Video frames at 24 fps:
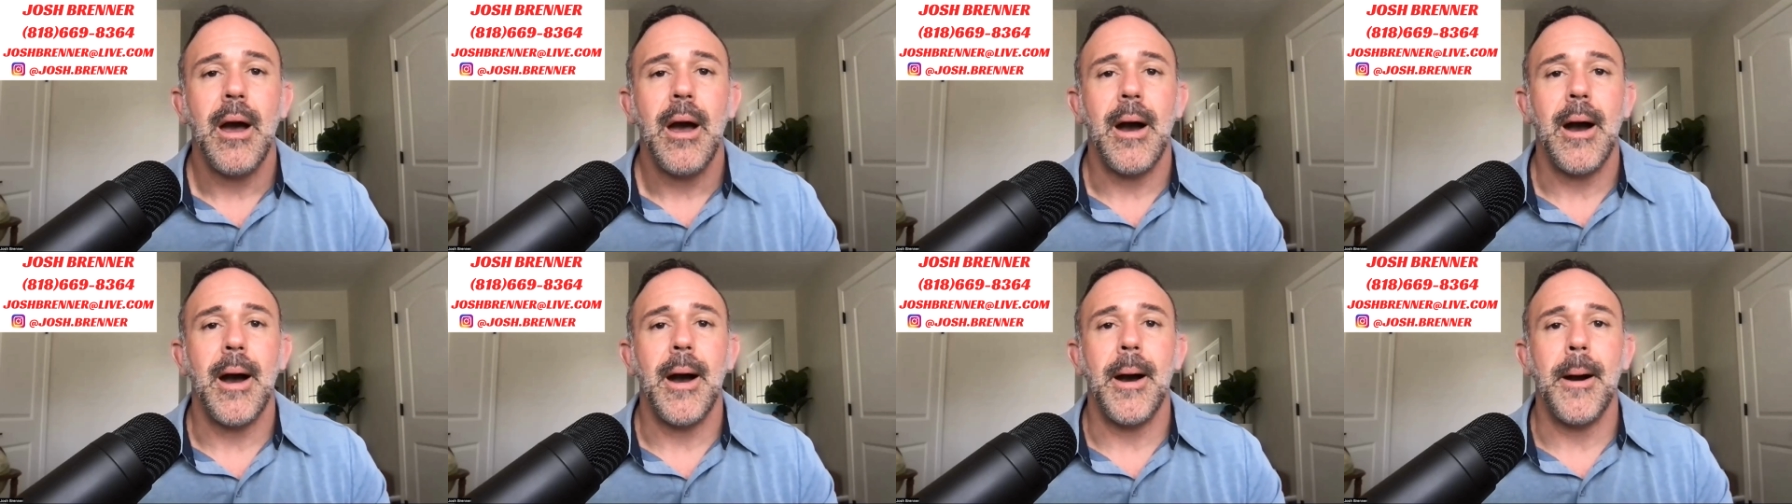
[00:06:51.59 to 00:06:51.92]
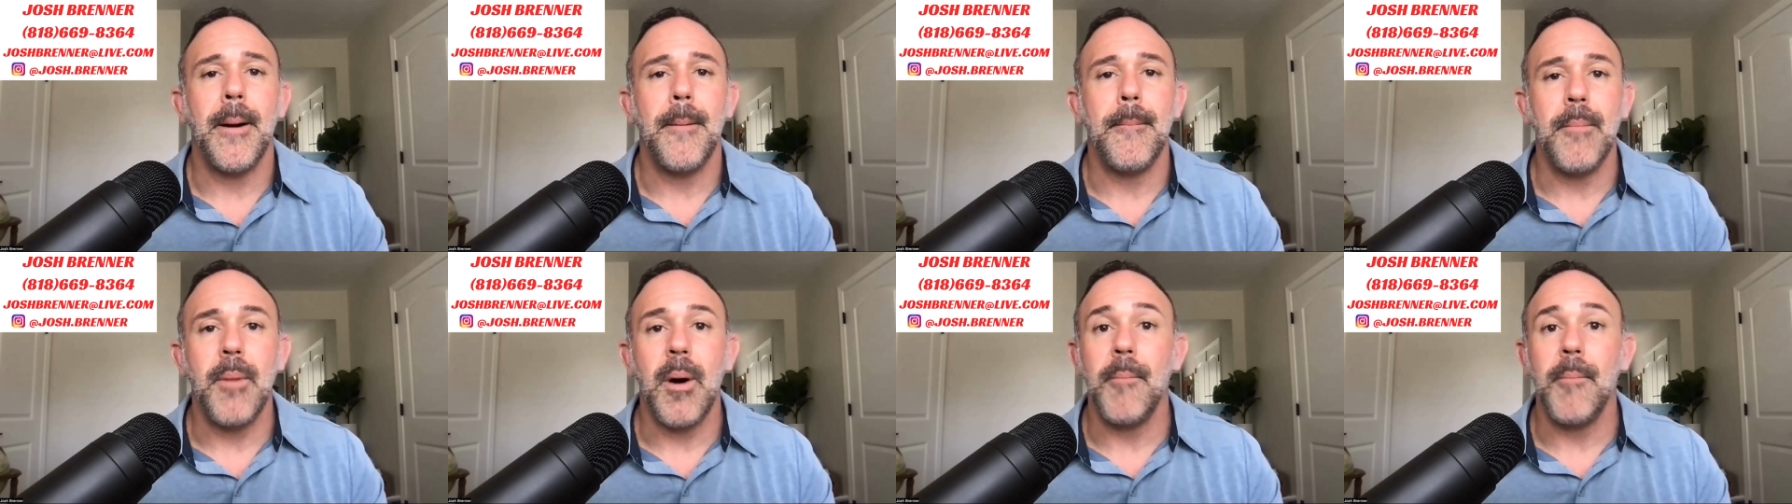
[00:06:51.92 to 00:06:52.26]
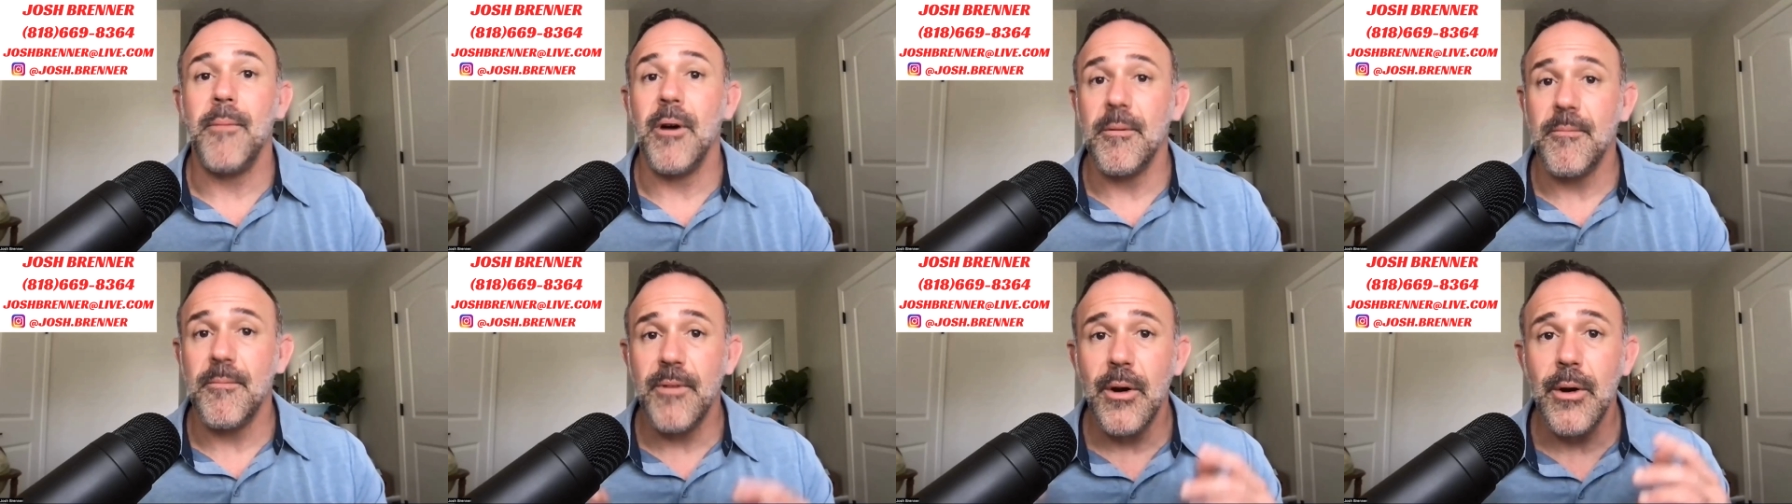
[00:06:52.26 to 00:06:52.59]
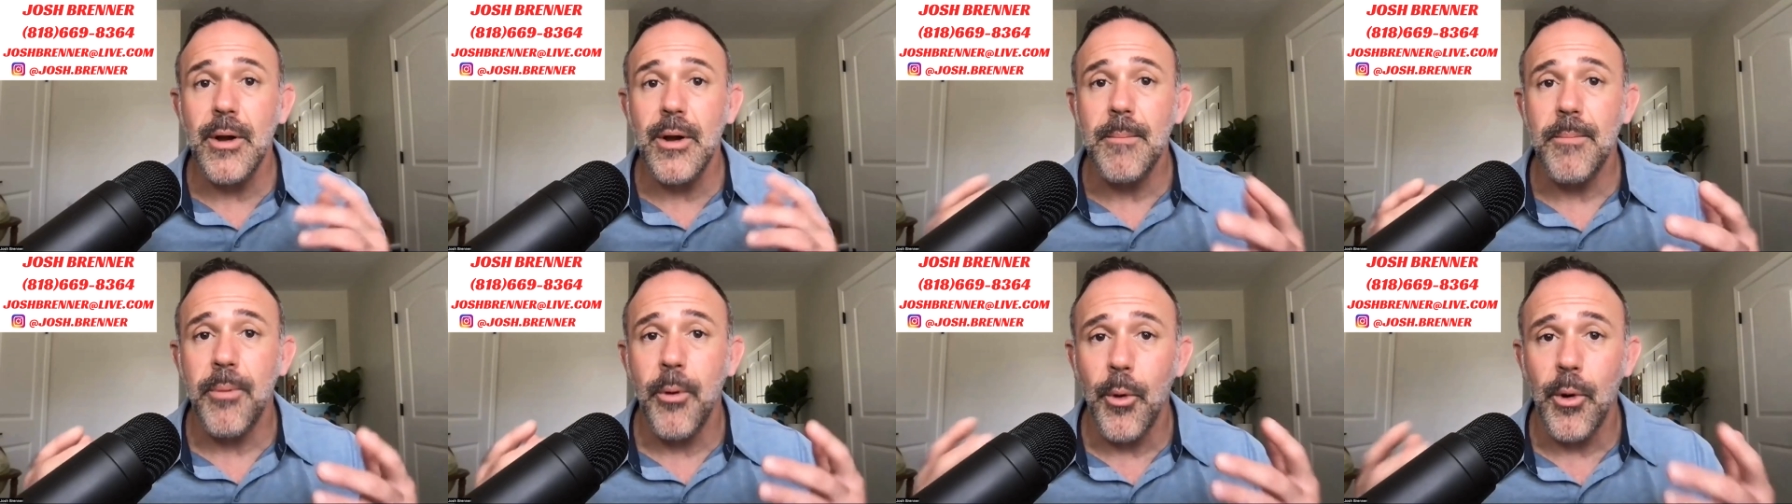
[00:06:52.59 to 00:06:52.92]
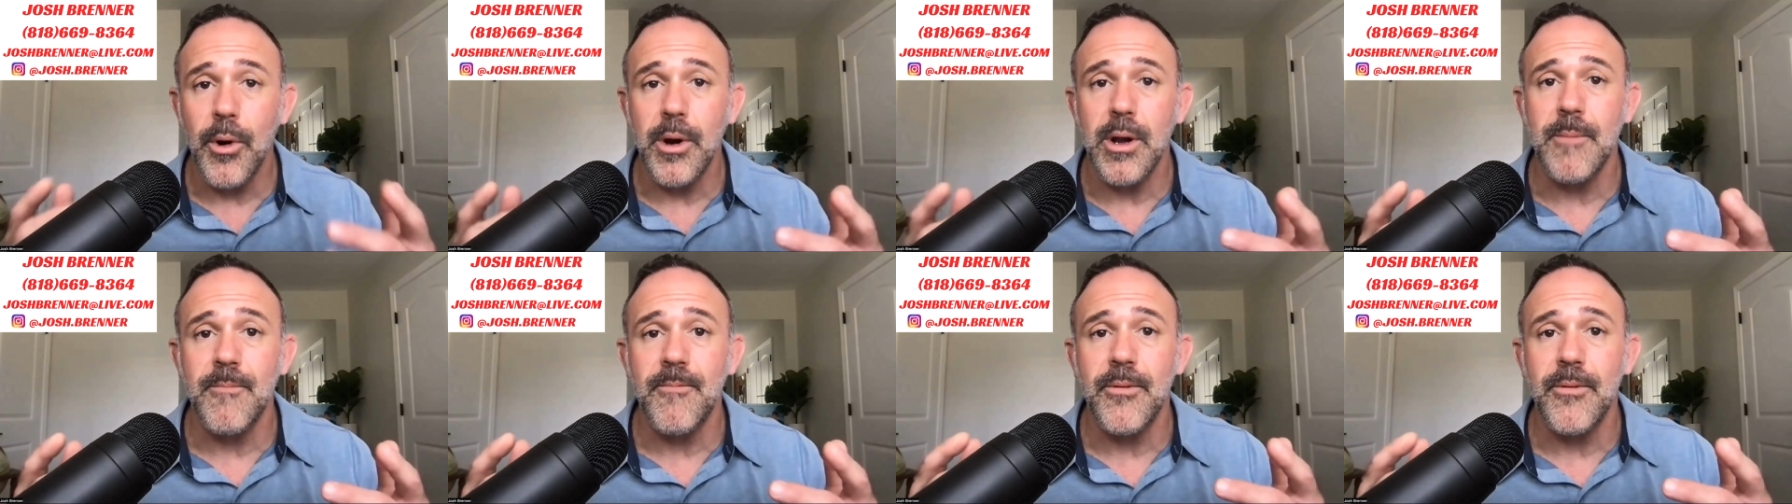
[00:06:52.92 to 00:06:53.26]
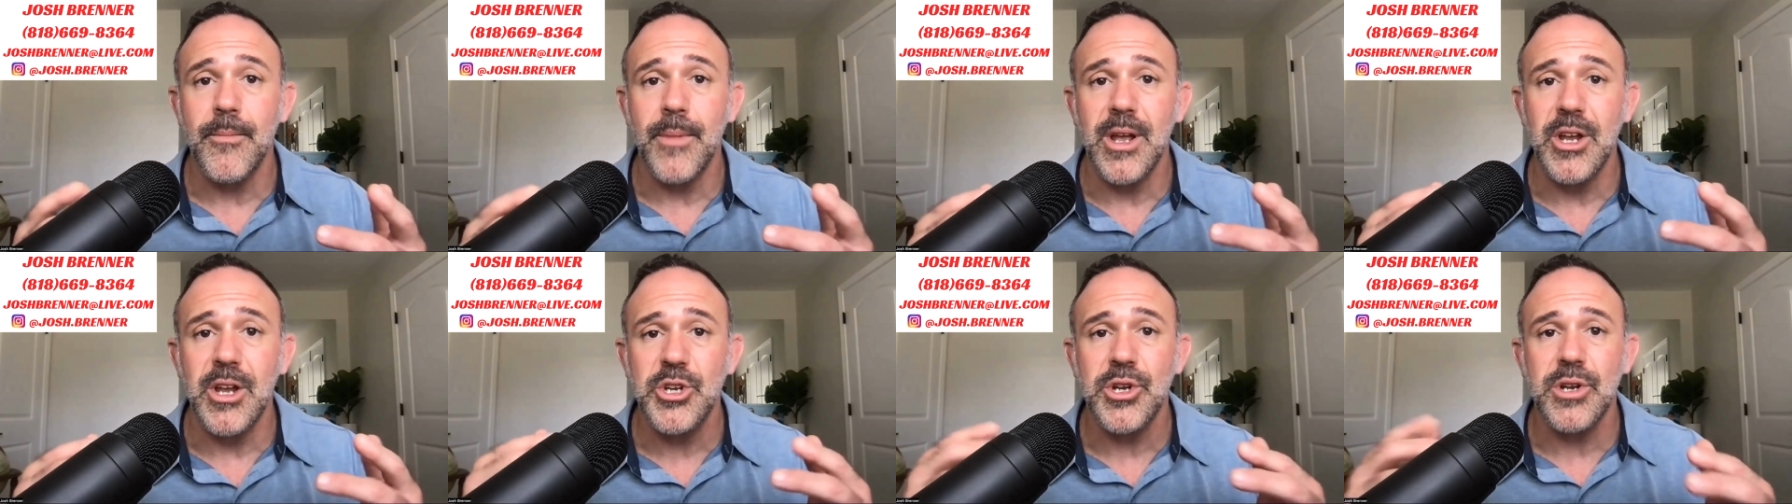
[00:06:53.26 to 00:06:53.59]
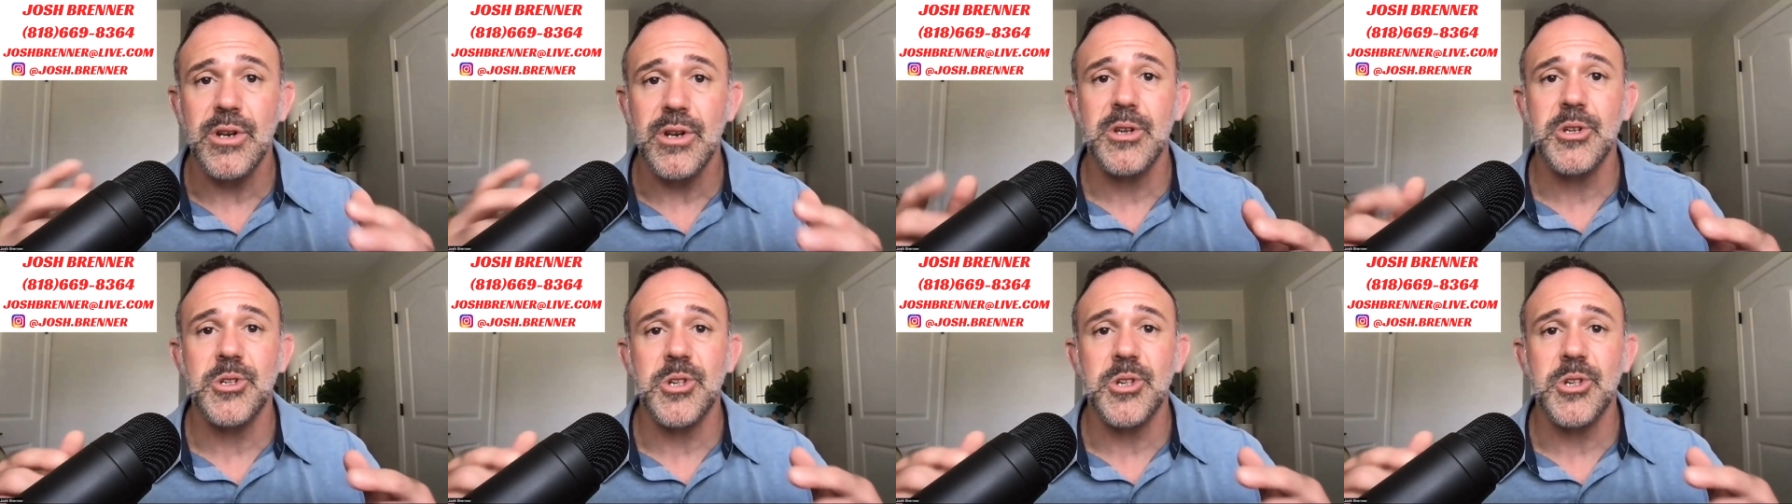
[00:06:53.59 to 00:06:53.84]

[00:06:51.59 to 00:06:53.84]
Um, but very important information,